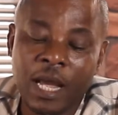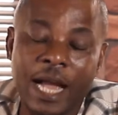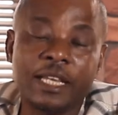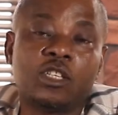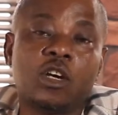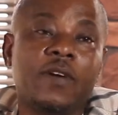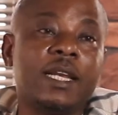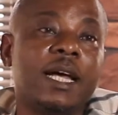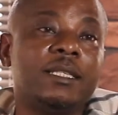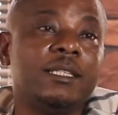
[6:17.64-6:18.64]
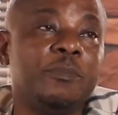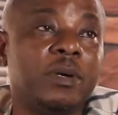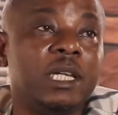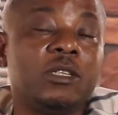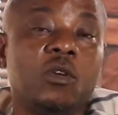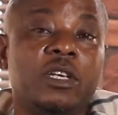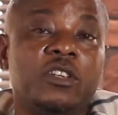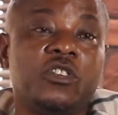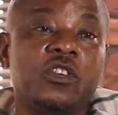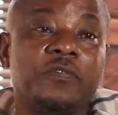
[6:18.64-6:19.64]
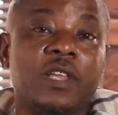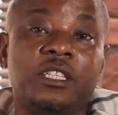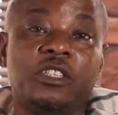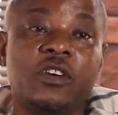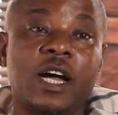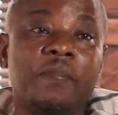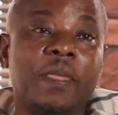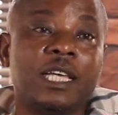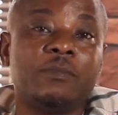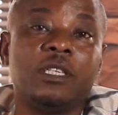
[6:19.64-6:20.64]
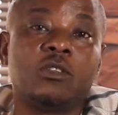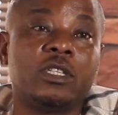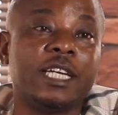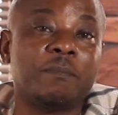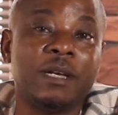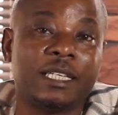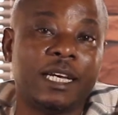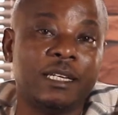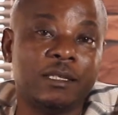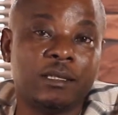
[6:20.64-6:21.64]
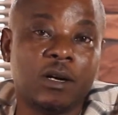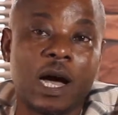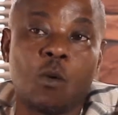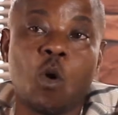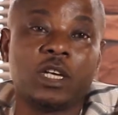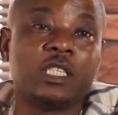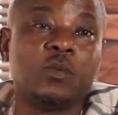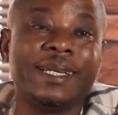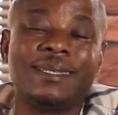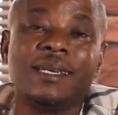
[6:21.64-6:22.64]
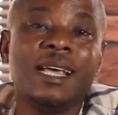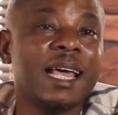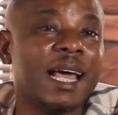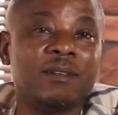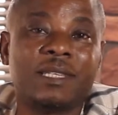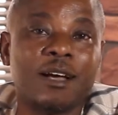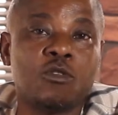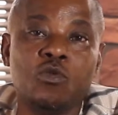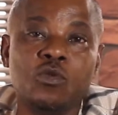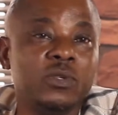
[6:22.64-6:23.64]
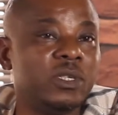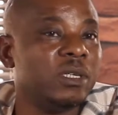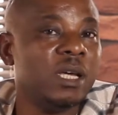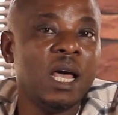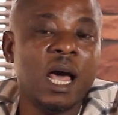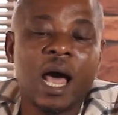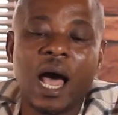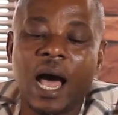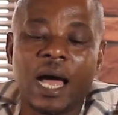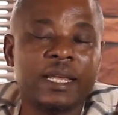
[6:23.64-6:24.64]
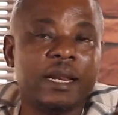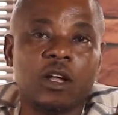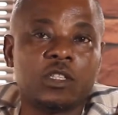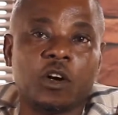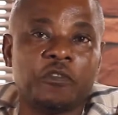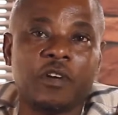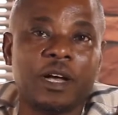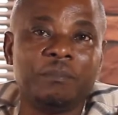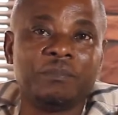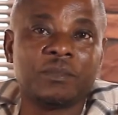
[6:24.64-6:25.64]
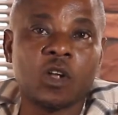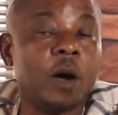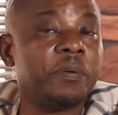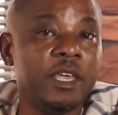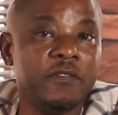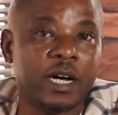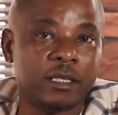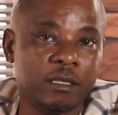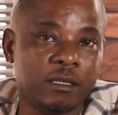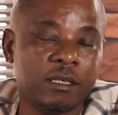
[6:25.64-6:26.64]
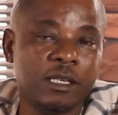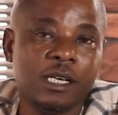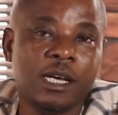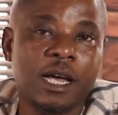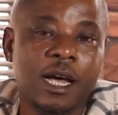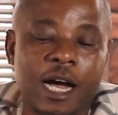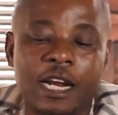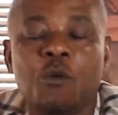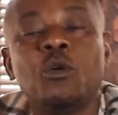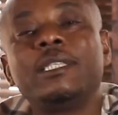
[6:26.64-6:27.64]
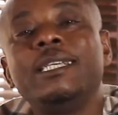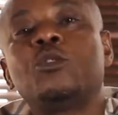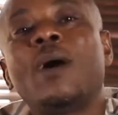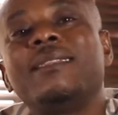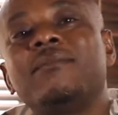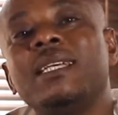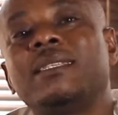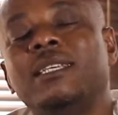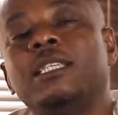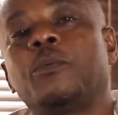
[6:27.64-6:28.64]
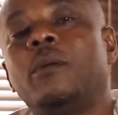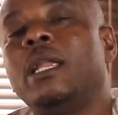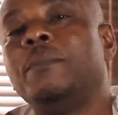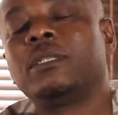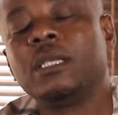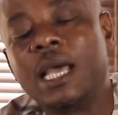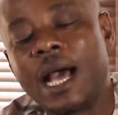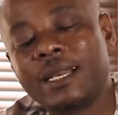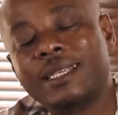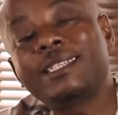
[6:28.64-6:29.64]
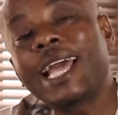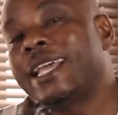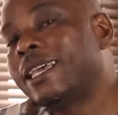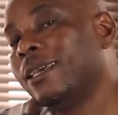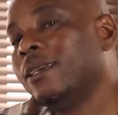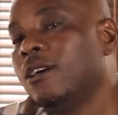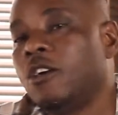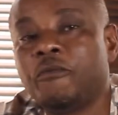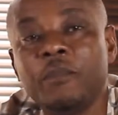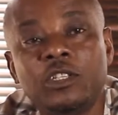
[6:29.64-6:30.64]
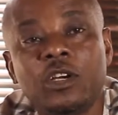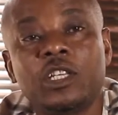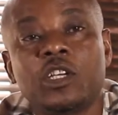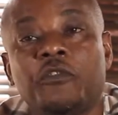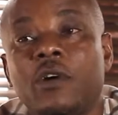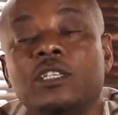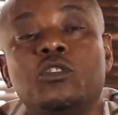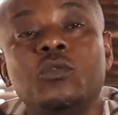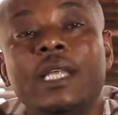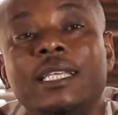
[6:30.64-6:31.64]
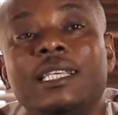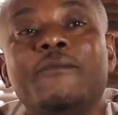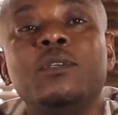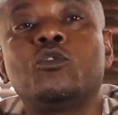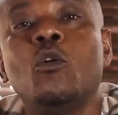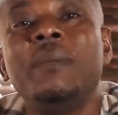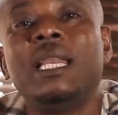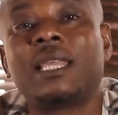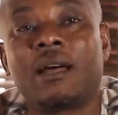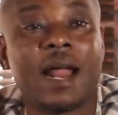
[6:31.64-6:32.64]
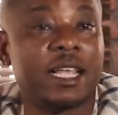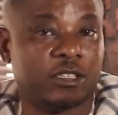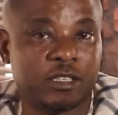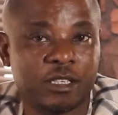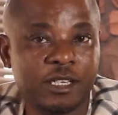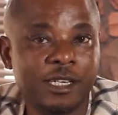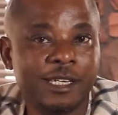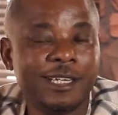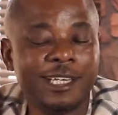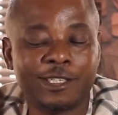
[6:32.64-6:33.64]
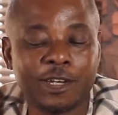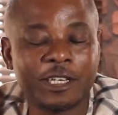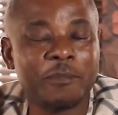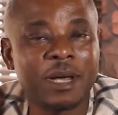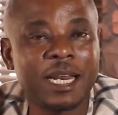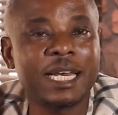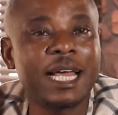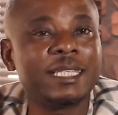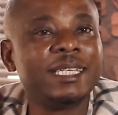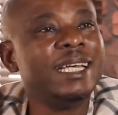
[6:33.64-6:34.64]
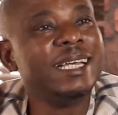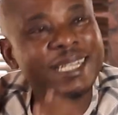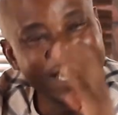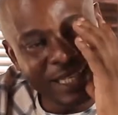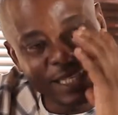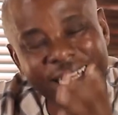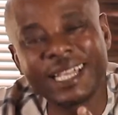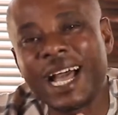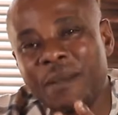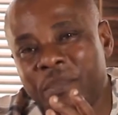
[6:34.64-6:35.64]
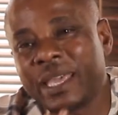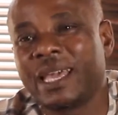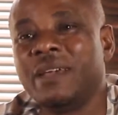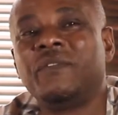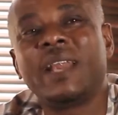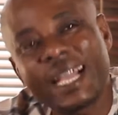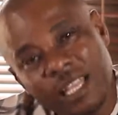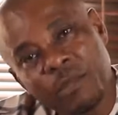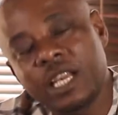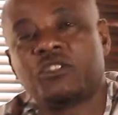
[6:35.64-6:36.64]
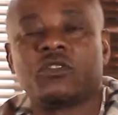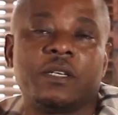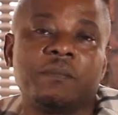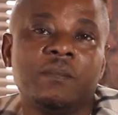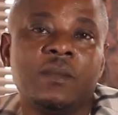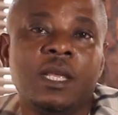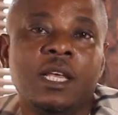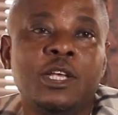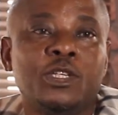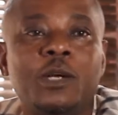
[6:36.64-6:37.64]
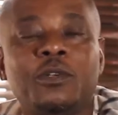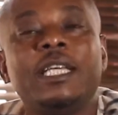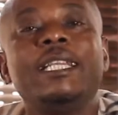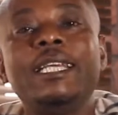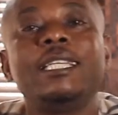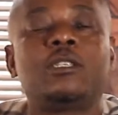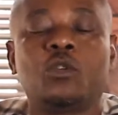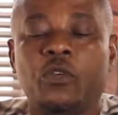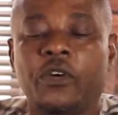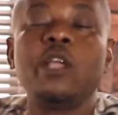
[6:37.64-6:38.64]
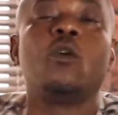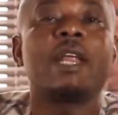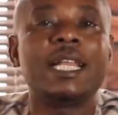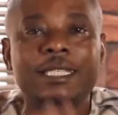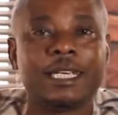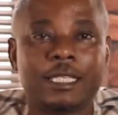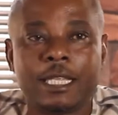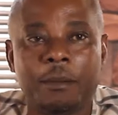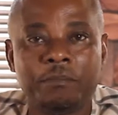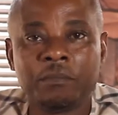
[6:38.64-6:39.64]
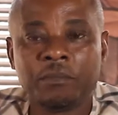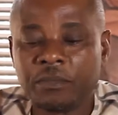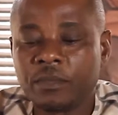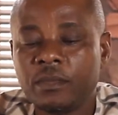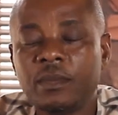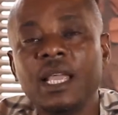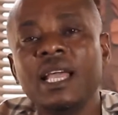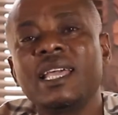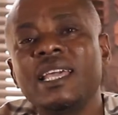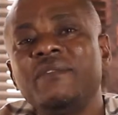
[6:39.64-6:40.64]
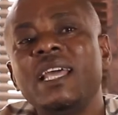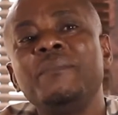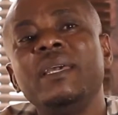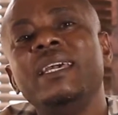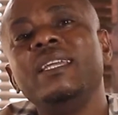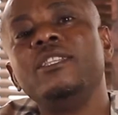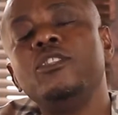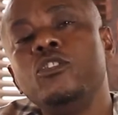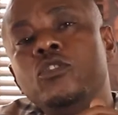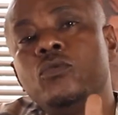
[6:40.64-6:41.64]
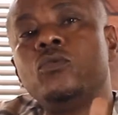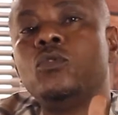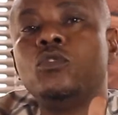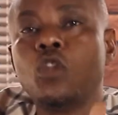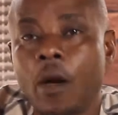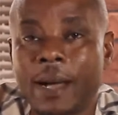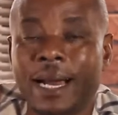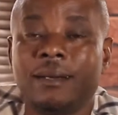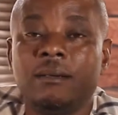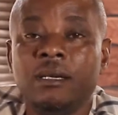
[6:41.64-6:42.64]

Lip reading: and discovered that the political history of Nigeria has been so checkmated or washed with counter coups and a lot of upheavals, and there was need to address these problems. And the psyche of majority of our students have been so militarized in such a manner that they think and behave like the military. So there was a need to reorientate them, give them a new normal,